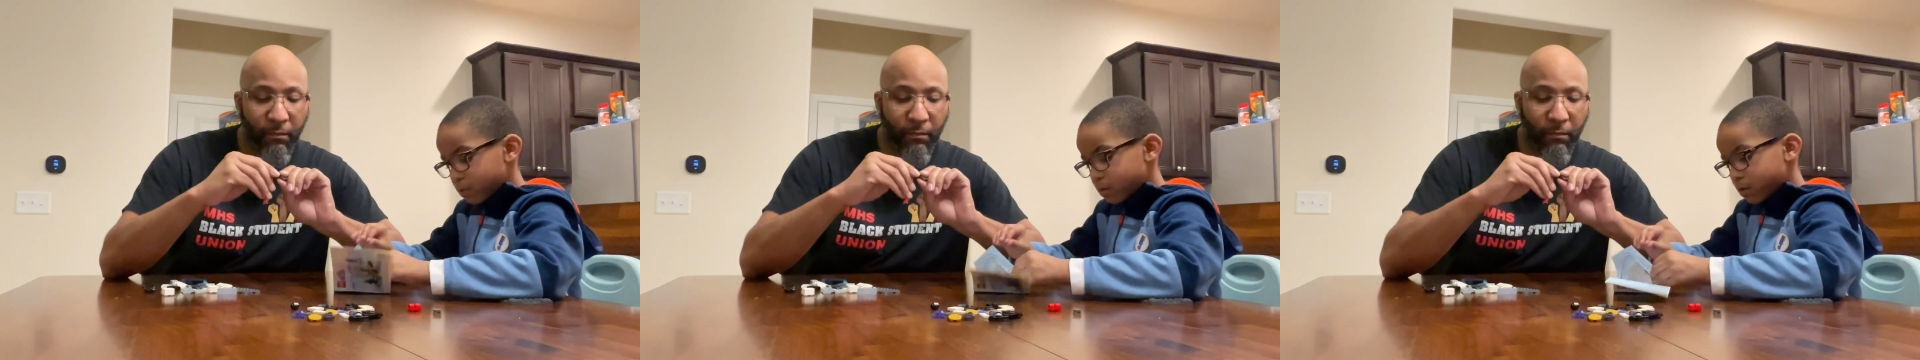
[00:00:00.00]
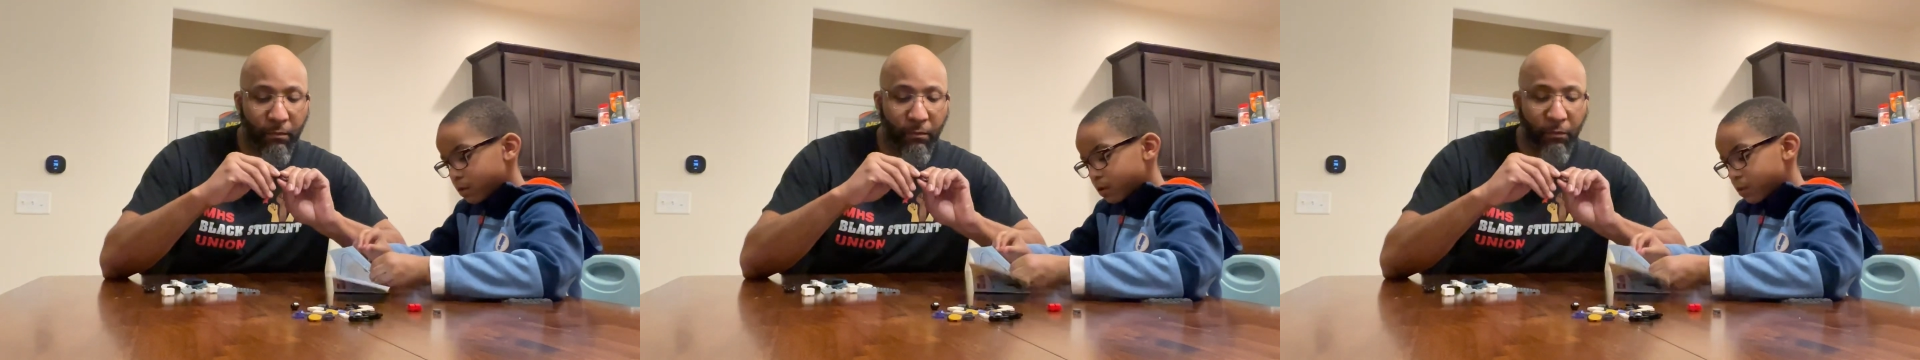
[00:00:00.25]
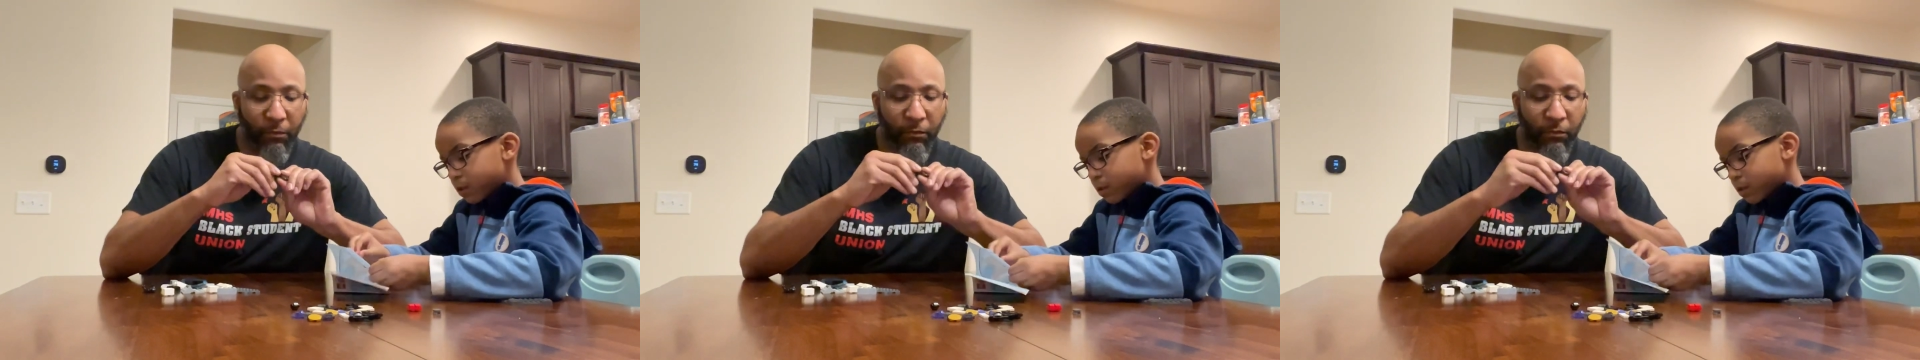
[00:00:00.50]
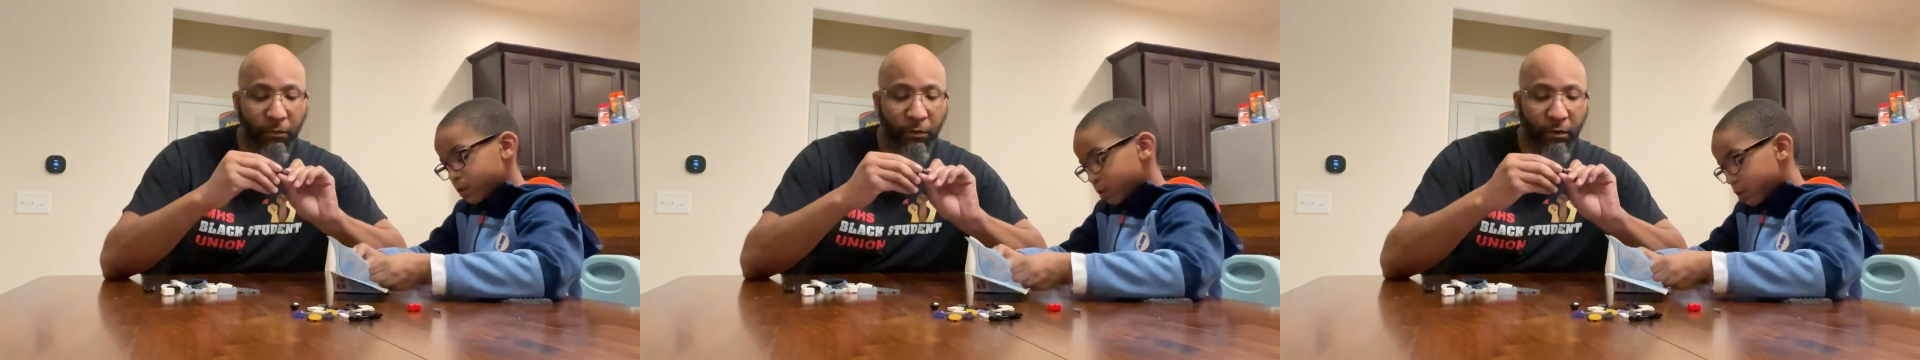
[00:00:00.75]

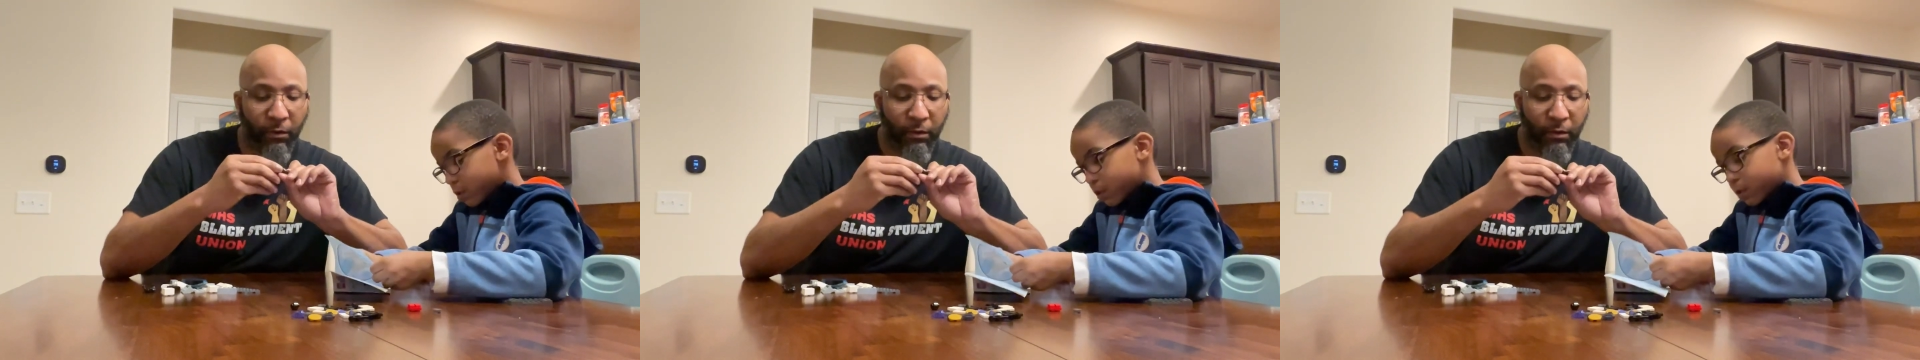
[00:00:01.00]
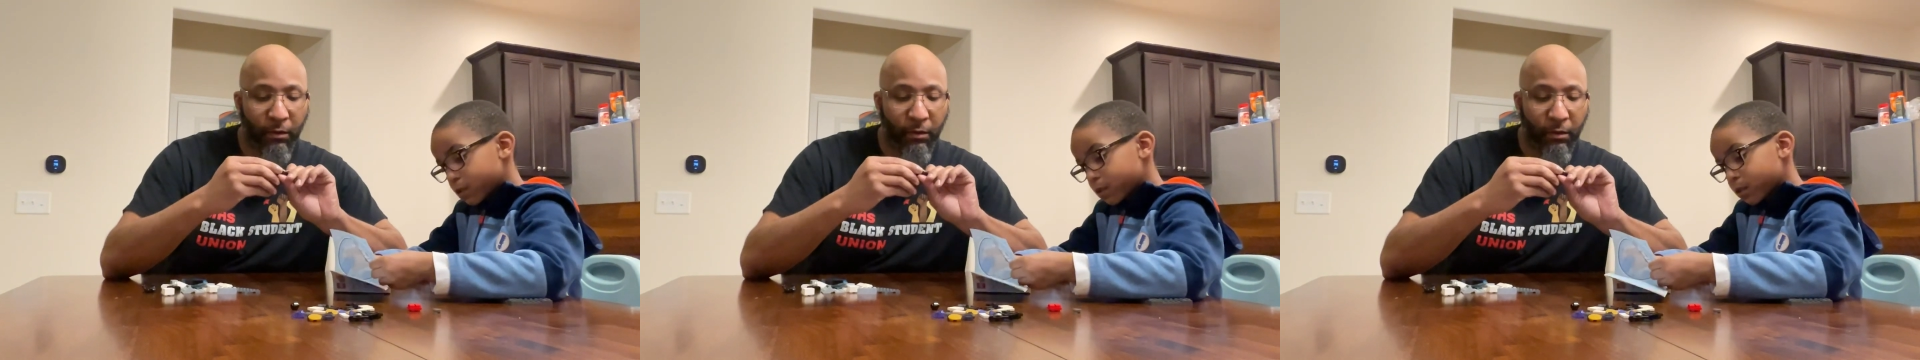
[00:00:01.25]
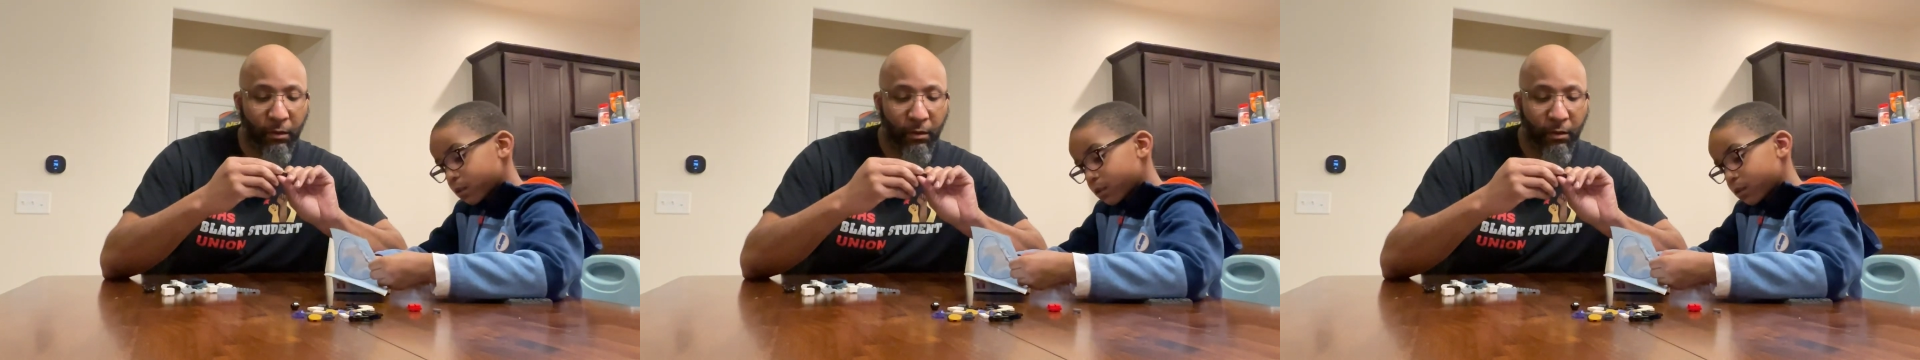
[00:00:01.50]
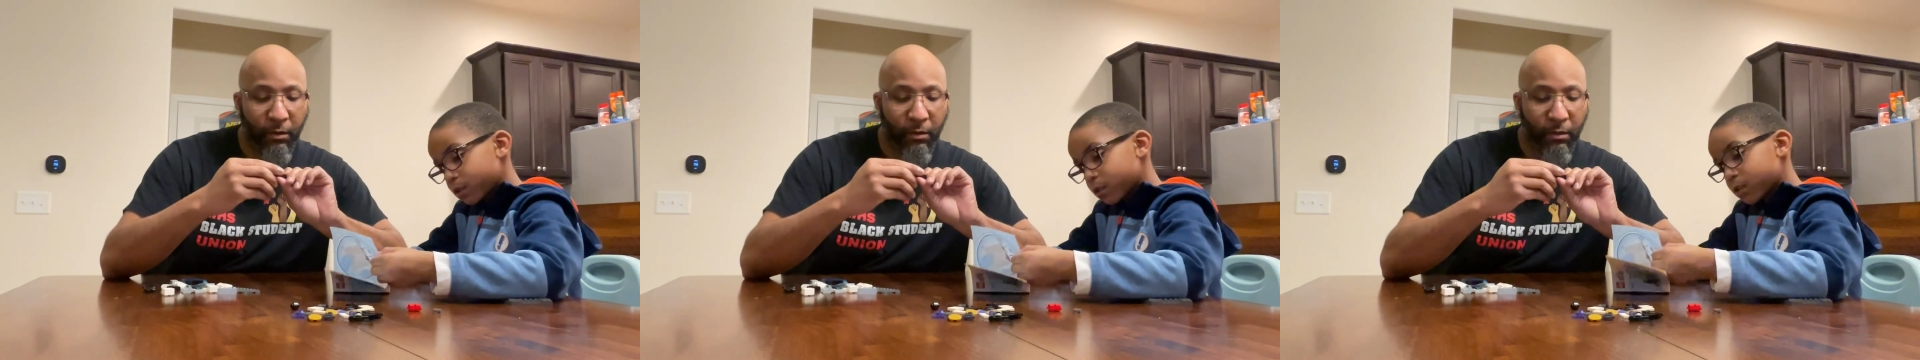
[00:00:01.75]

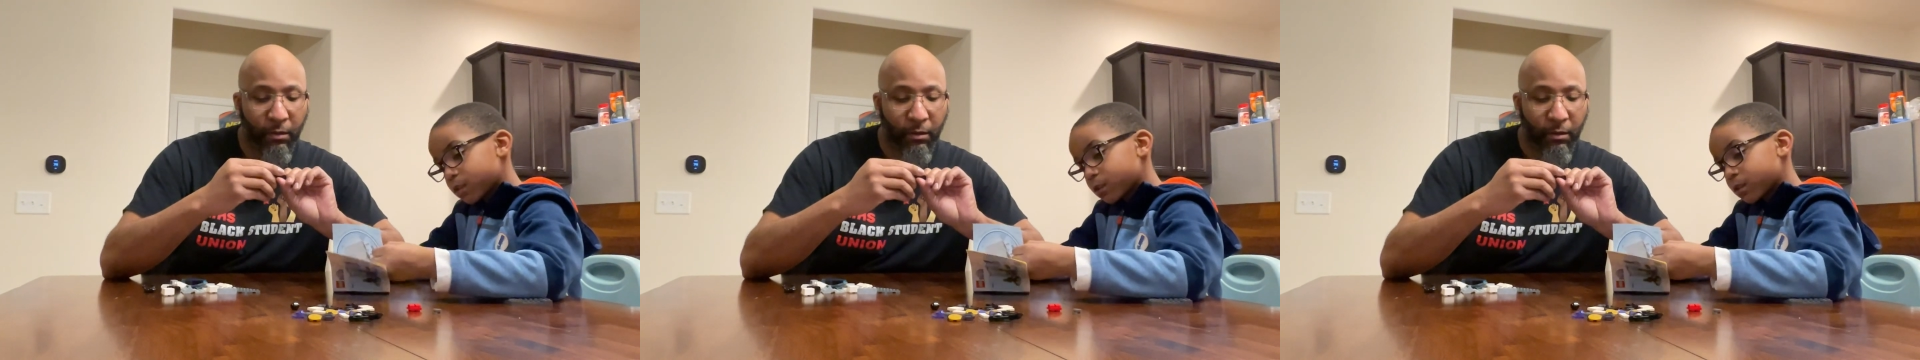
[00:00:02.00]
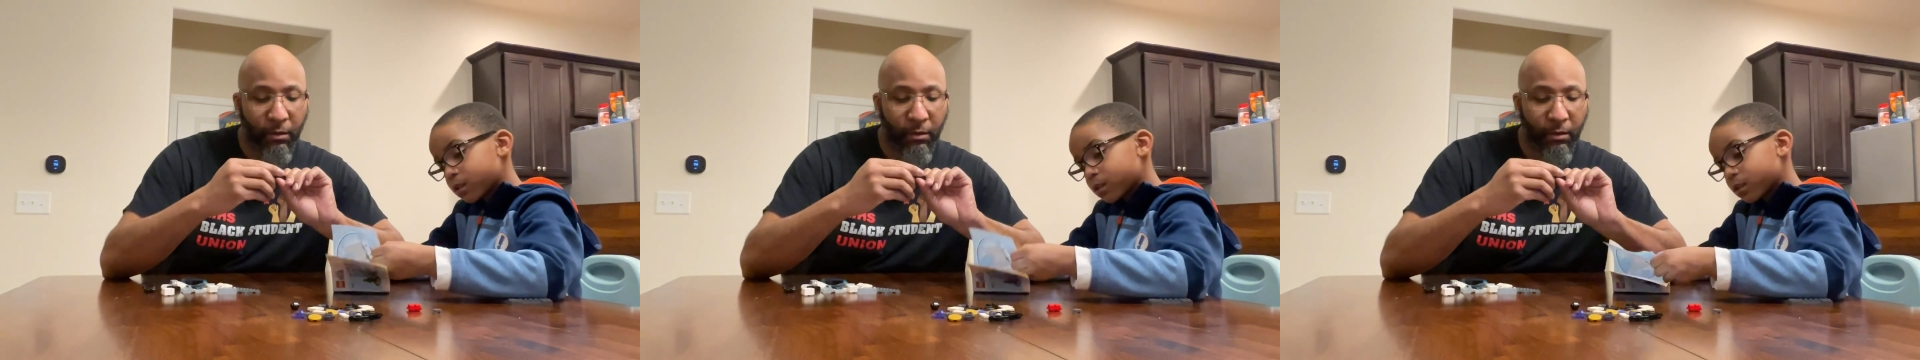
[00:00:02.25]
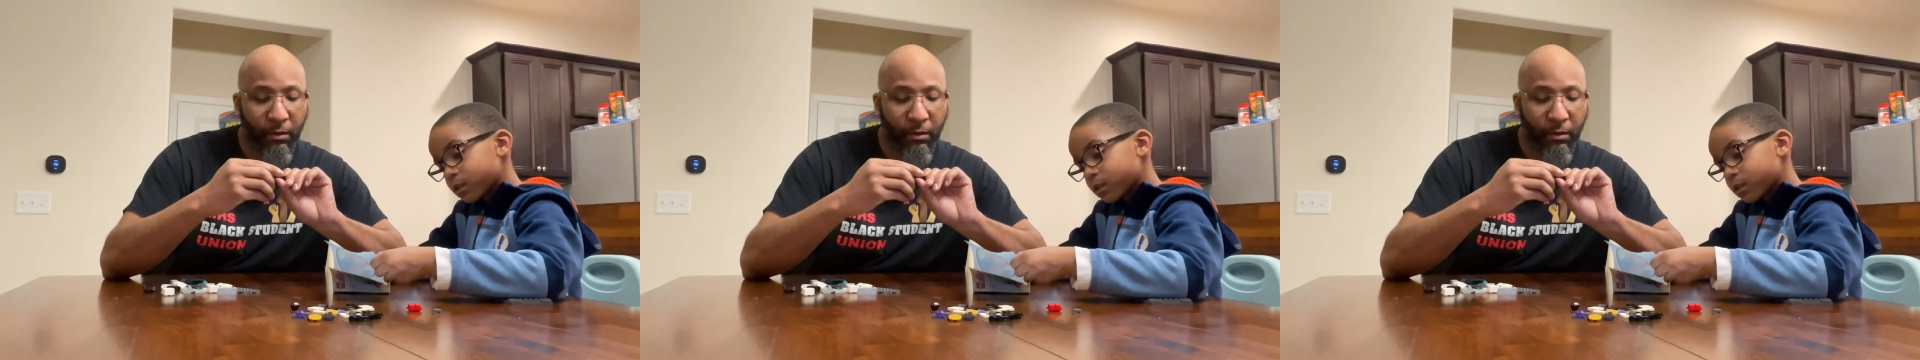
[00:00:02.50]
Nothing is said.